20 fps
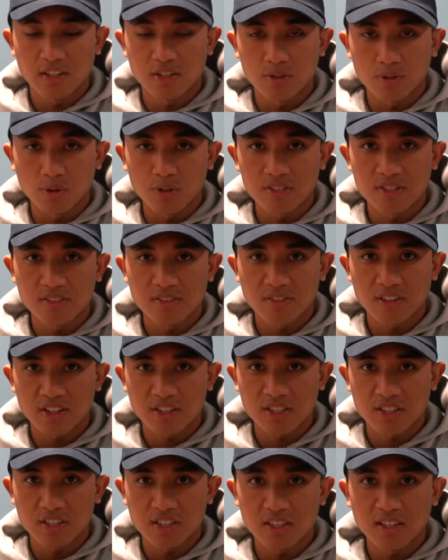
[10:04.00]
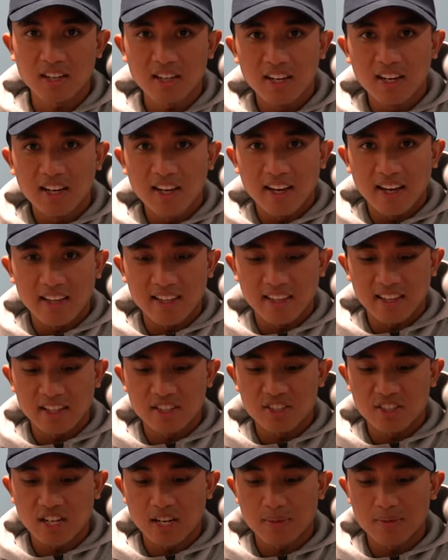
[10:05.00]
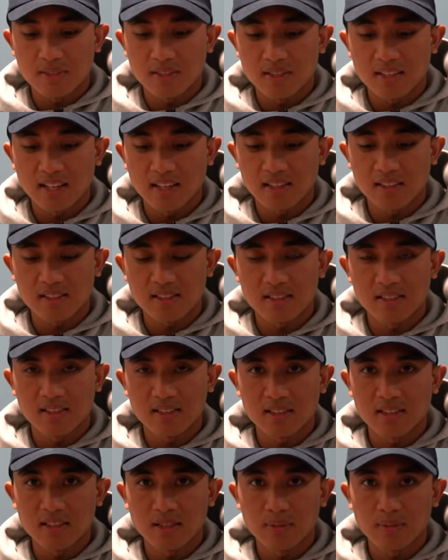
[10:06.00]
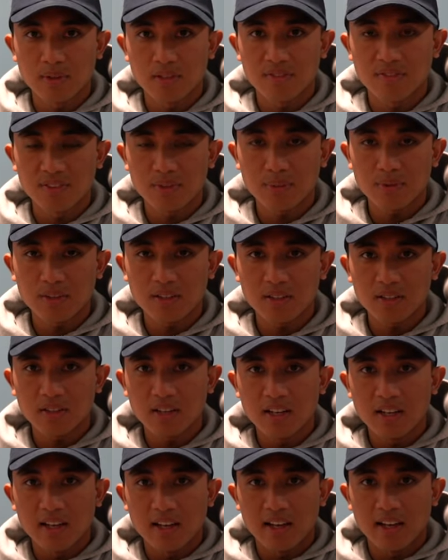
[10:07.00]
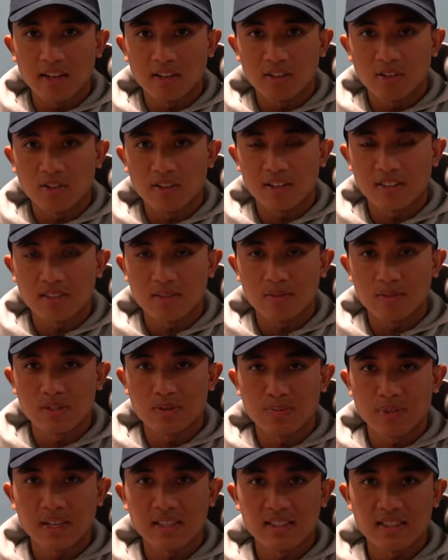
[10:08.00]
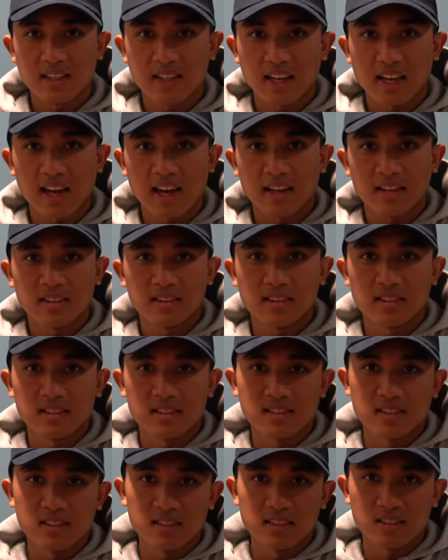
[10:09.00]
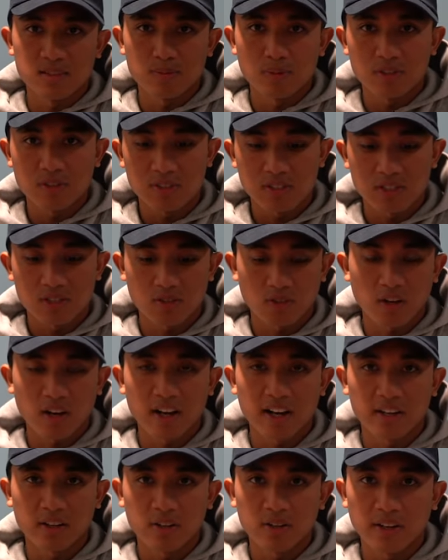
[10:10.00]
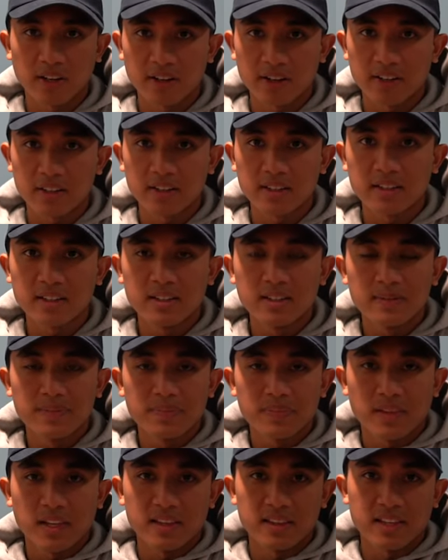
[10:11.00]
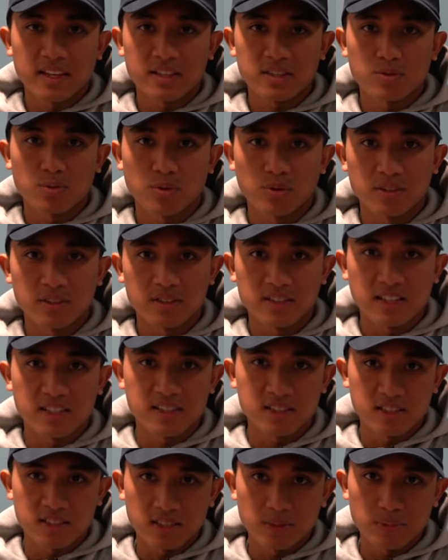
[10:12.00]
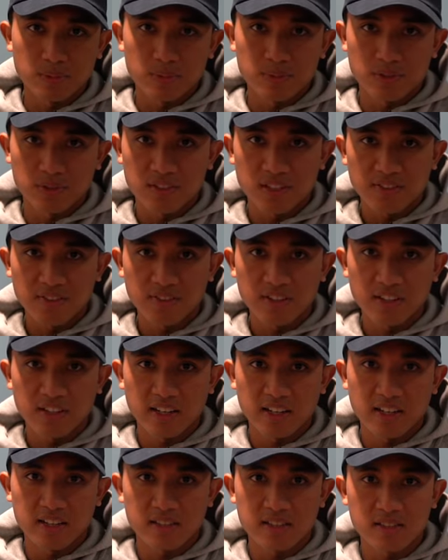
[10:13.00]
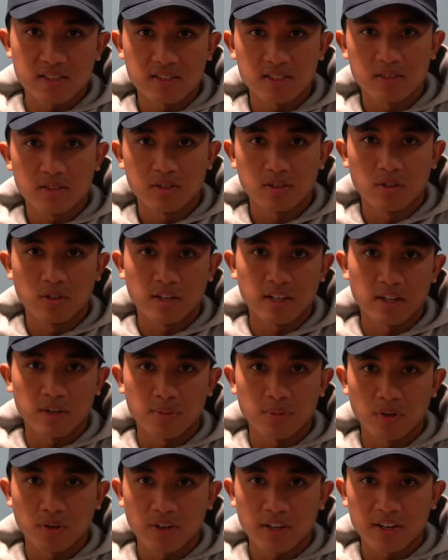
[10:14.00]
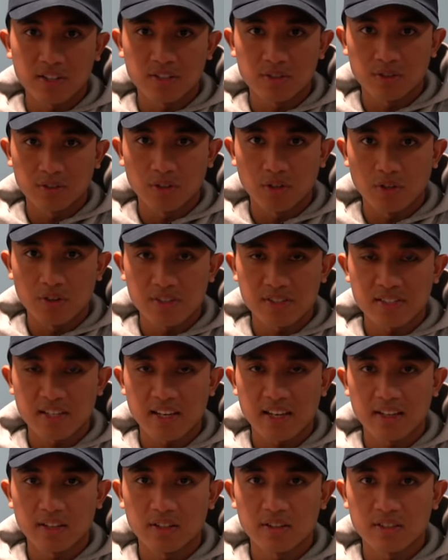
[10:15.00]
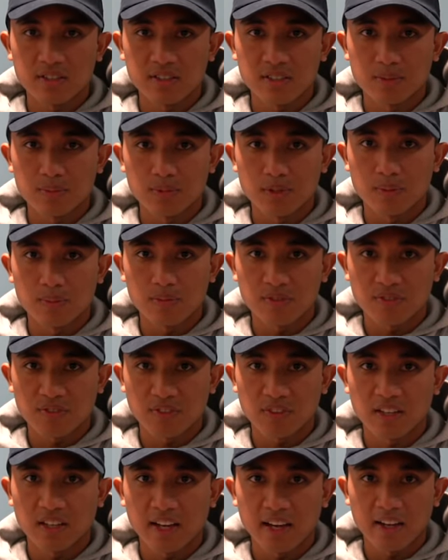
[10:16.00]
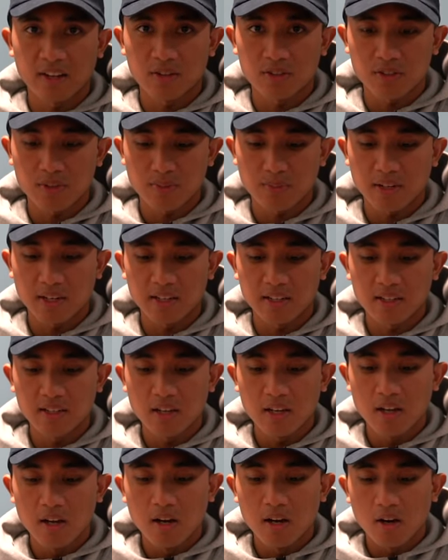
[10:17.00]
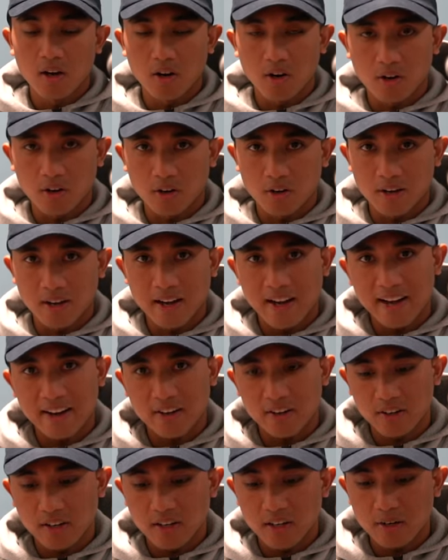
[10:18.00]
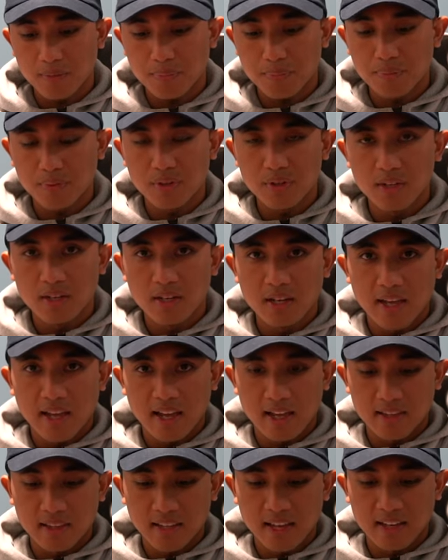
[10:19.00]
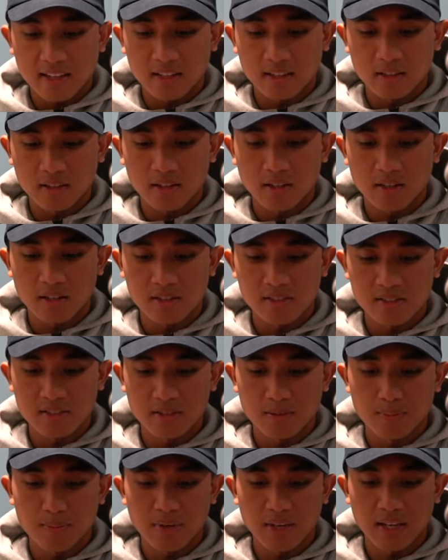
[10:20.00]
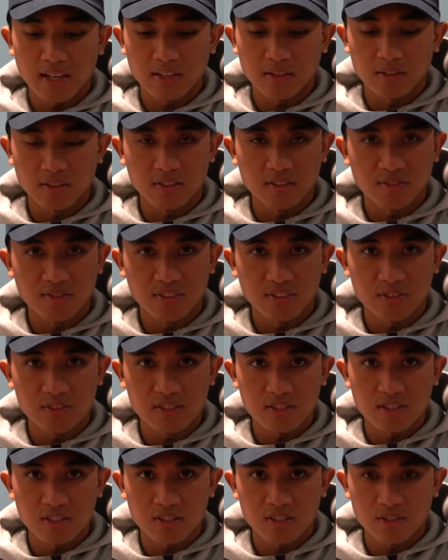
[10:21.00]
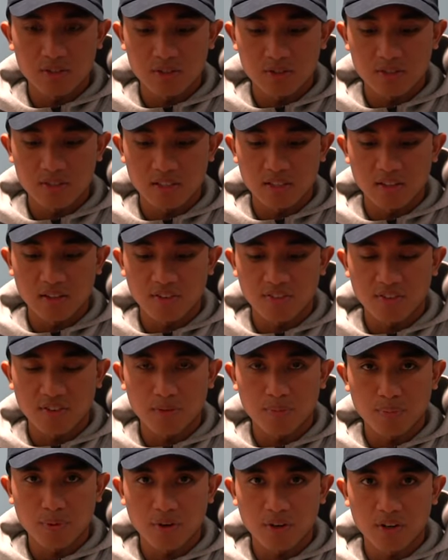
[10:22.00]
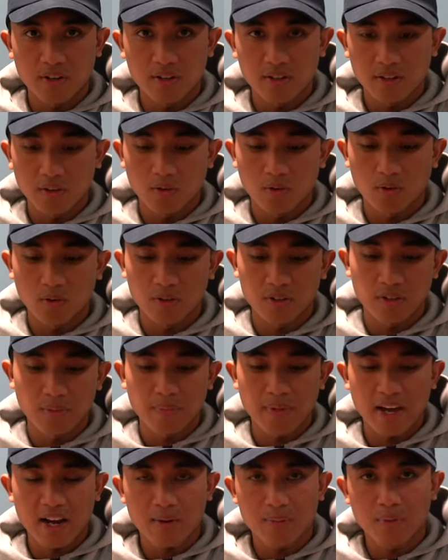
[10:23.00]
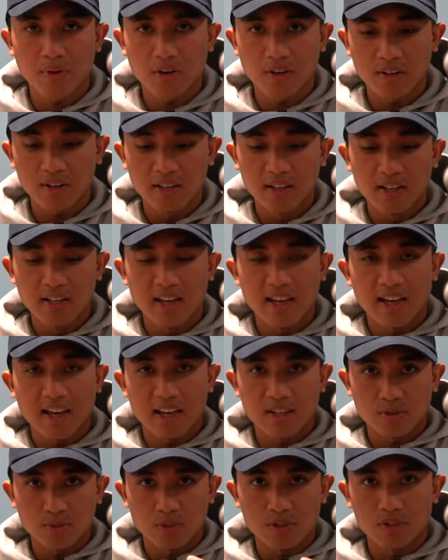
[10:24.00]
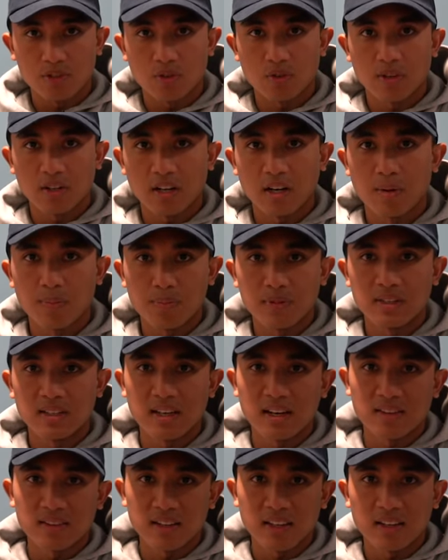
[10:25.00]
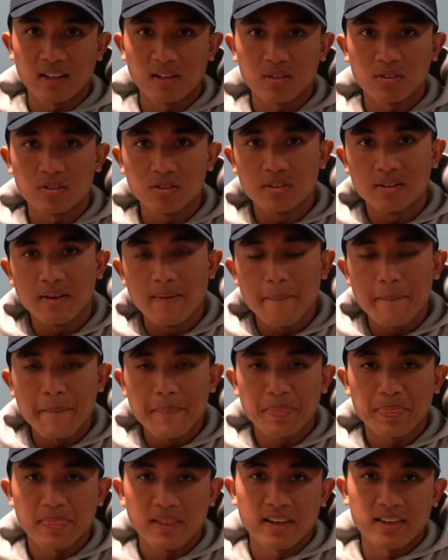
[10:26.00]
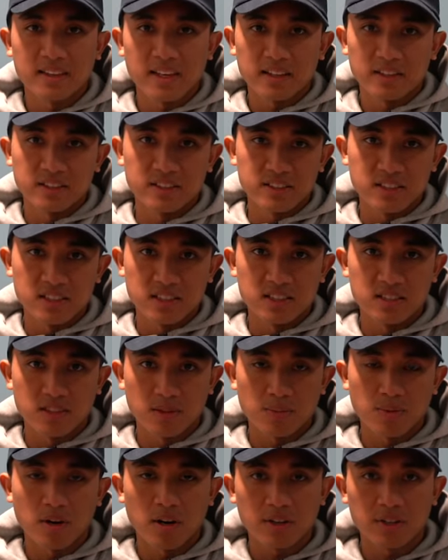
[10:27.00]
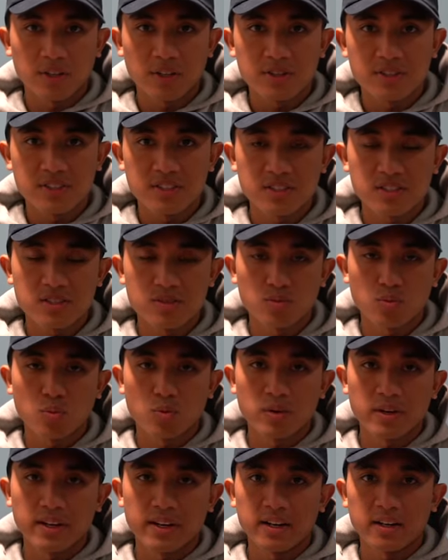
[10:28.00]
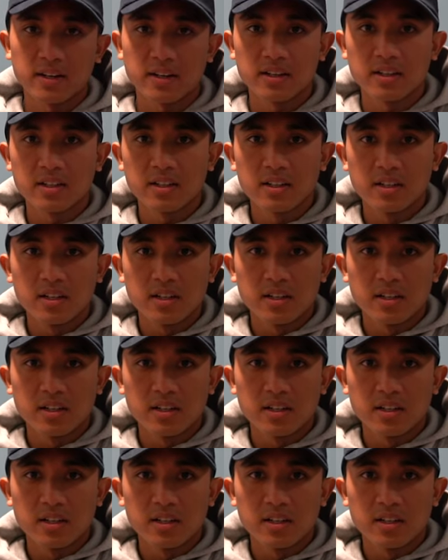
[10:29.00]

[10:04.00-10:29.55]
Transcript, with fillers: and dorsiflexion, and that jams the talus into tibia and fibula and creates some spacing at the syndesmosis or high ankle area. And that's where the signs and symptoms are different. As you kind of progress, you'll notice that your symptoms for the high ankle sprain are higher up, and that can cause some pain or diffuse issues in the front part or in the back part, as well as going up and down the ankle. And that leads into prognosis, where